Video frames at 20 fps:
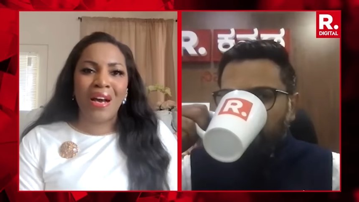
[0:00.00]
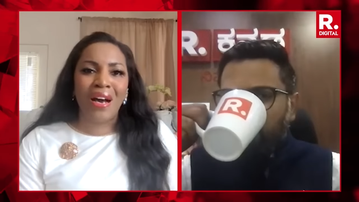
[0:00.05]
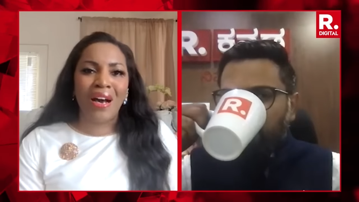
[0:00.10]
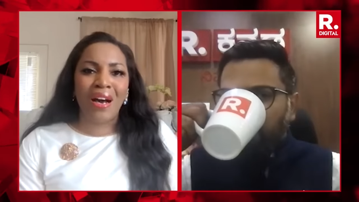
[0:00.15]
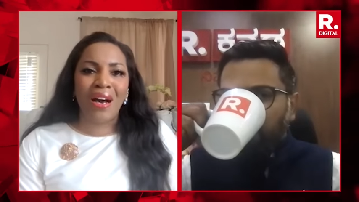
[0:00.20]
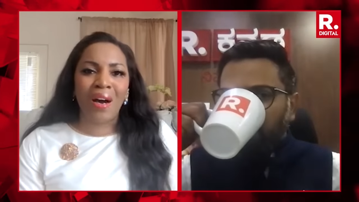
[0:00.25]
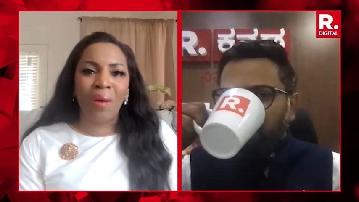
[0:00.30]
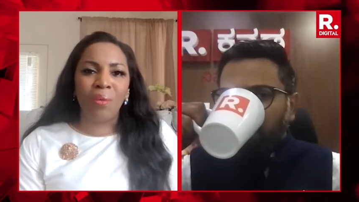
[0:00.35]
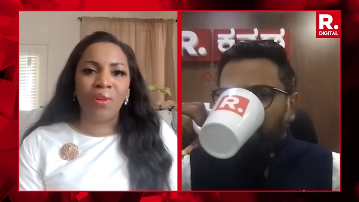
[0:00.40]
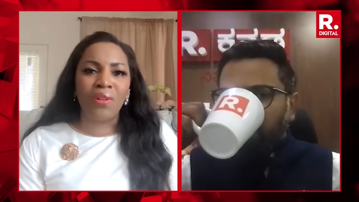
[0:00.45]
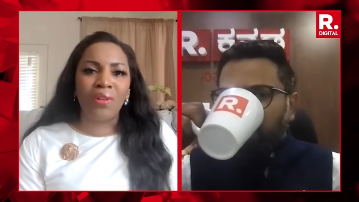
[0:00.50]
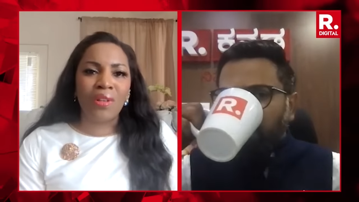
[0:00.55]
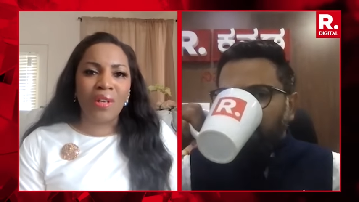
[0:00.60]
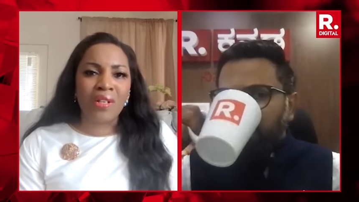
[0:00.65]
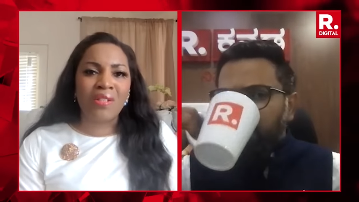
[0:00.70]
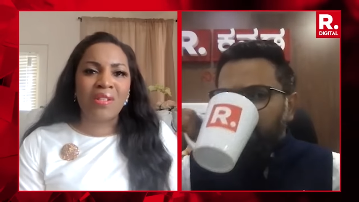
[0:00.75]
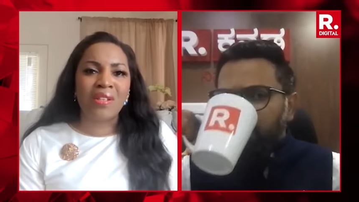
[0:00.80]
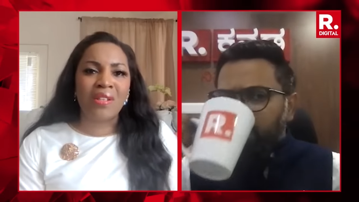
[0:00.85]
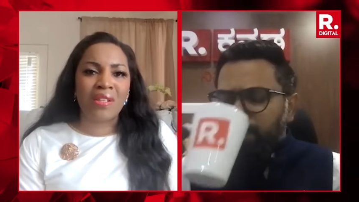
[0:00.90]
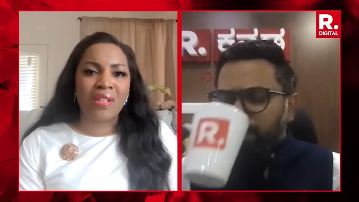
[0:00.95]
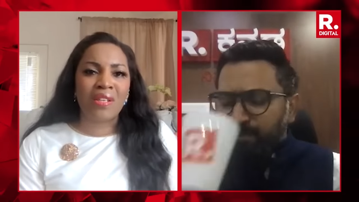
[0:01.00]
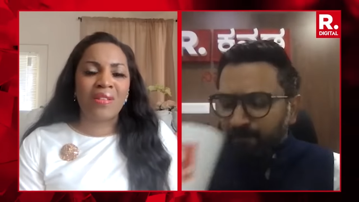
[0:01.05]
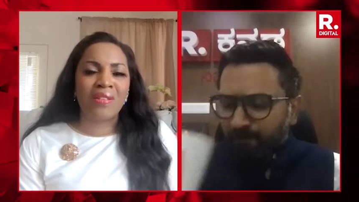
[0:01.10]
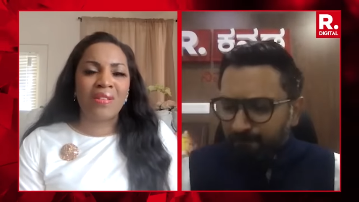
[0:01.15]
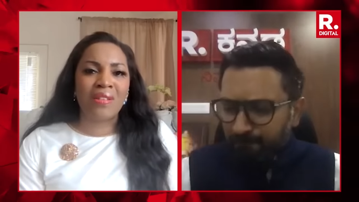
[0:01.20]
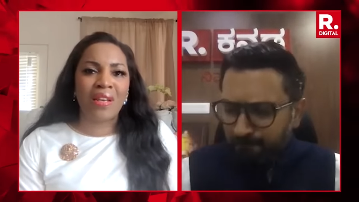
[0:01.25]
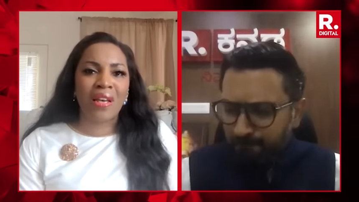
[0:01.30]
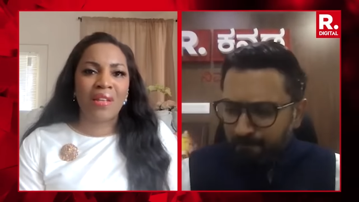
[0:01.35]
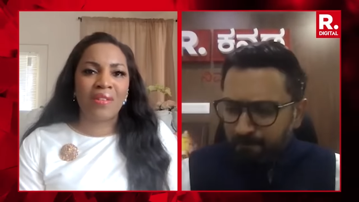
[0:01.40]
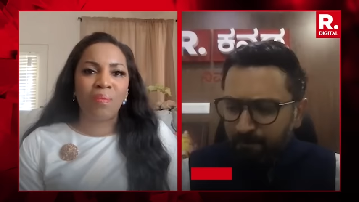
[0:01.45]
Speaker 1: uh, will look to
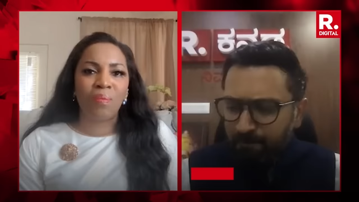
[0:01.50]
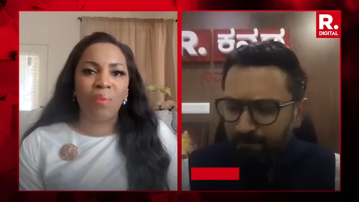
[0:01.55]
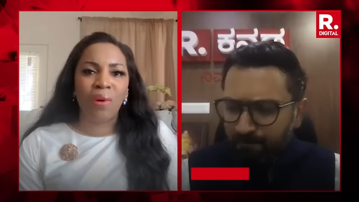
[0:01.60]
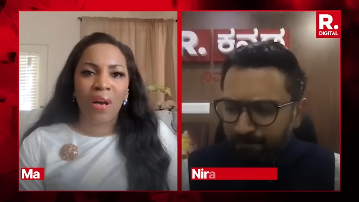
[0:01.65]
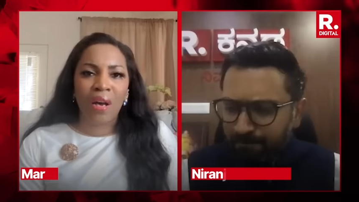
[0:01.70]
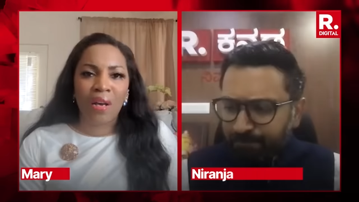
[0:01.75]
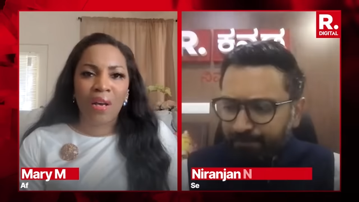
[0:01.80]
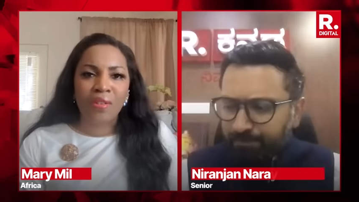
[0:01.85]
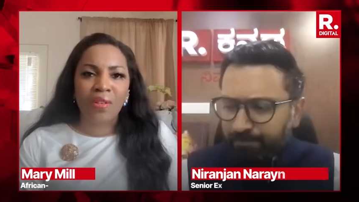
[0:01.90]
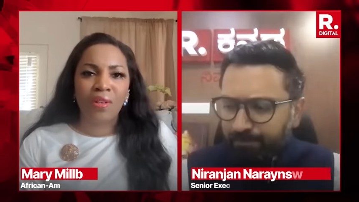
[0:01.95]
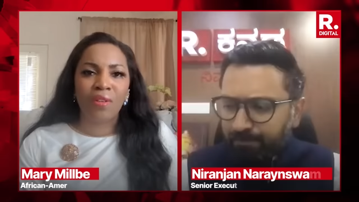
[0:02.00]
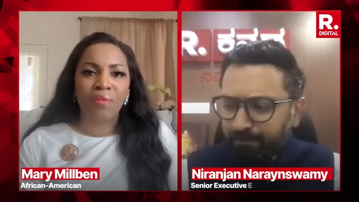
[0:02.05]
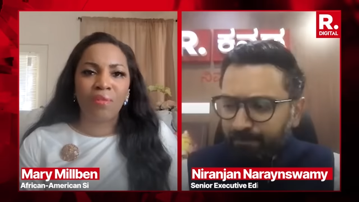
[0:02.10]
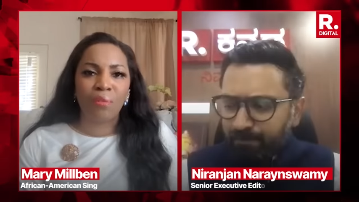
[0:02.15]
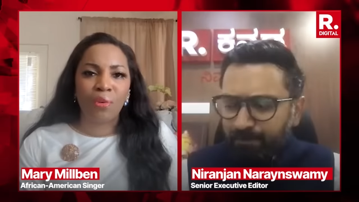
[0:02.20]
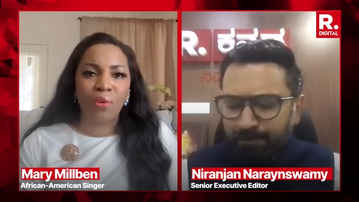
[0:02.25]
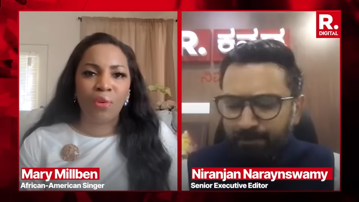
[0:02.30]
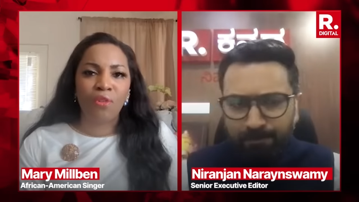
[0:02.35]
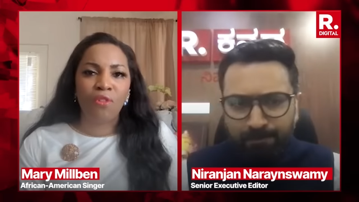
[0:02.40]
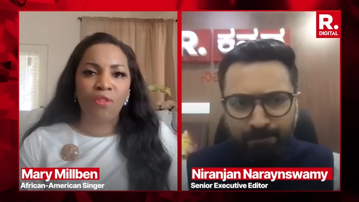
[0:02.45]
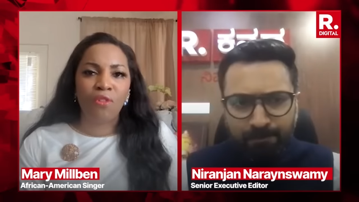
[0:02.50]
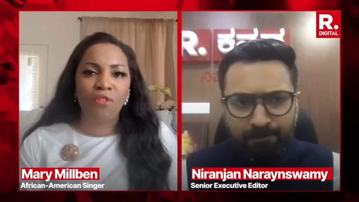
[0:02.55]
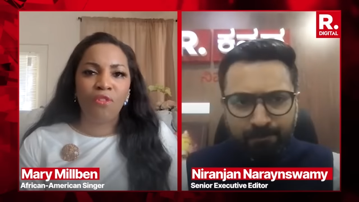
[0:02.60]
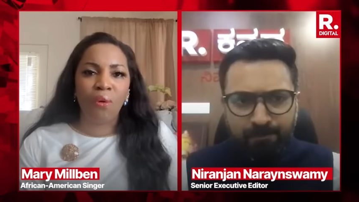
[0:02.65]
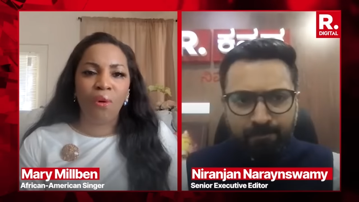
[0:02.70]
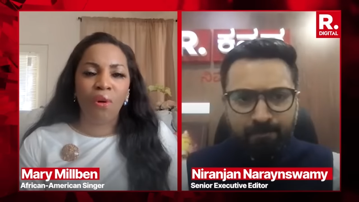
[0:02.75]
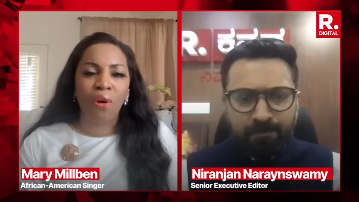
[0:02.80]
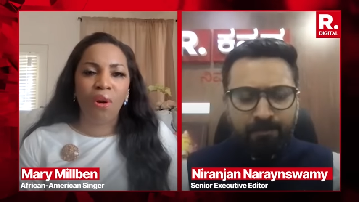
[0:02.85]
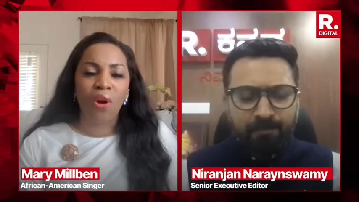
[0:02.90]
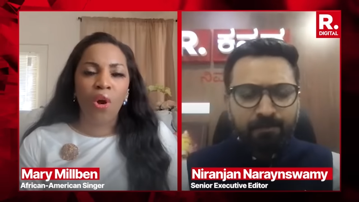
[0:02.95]
this as a positive move
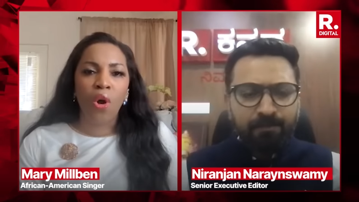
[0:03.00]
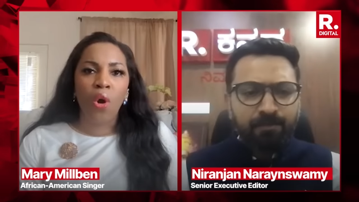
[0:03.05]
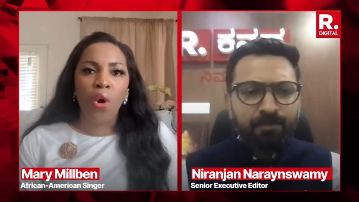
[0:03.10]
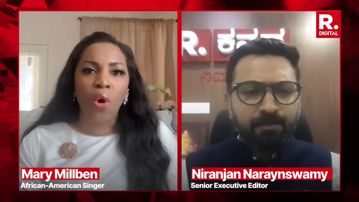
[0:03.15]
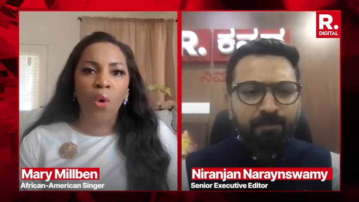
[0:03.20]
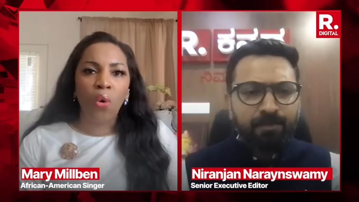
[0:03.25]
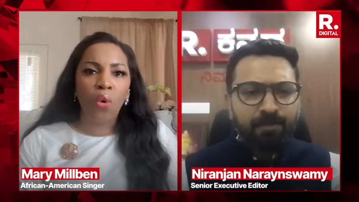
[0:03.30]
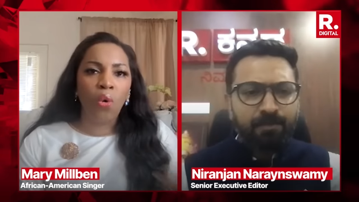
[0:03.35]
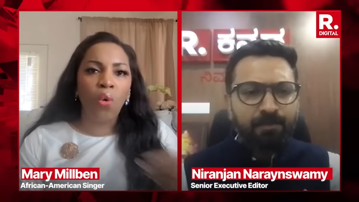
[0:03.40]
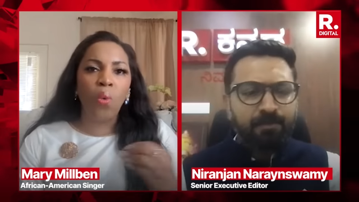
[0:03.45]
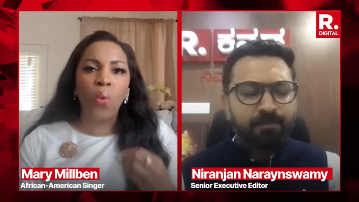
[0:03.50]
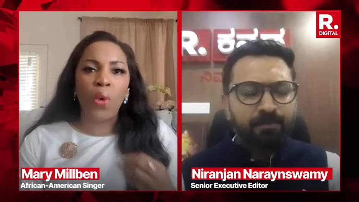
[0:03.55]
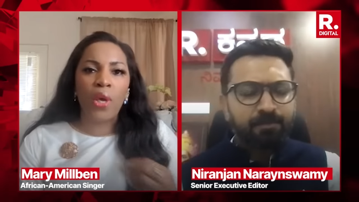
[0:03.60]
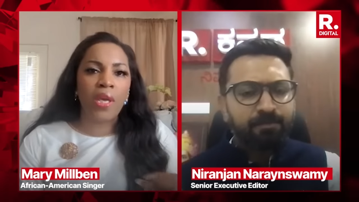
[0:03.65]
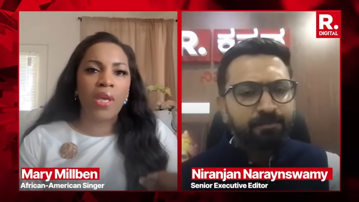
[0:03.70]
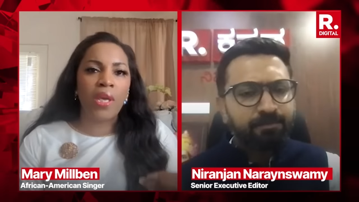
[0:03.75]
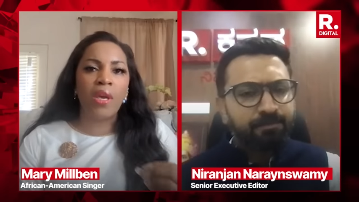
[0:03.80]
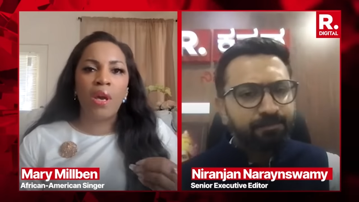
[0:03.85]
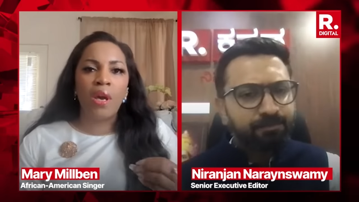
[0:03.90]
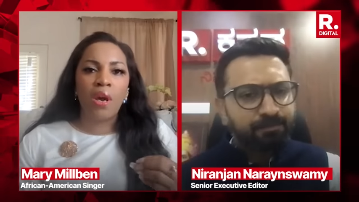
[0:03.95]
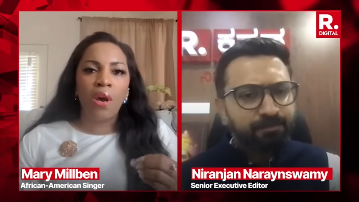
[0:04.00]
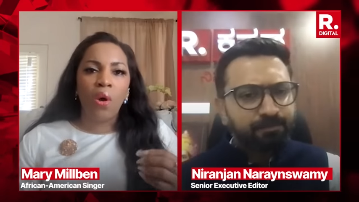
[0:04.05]
for who we